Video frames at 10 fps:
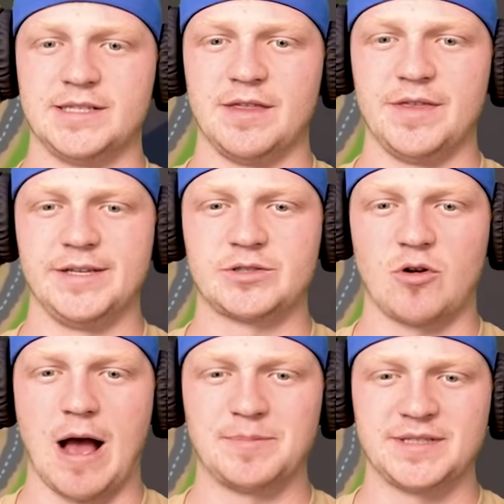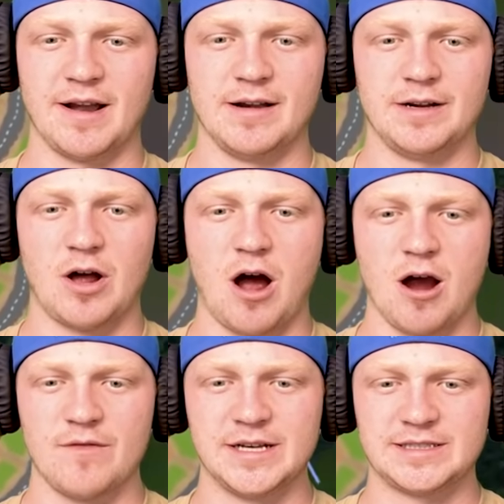Is it these crops that I need to
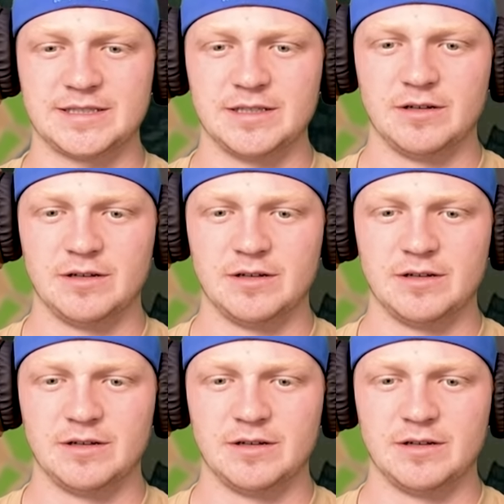harvest?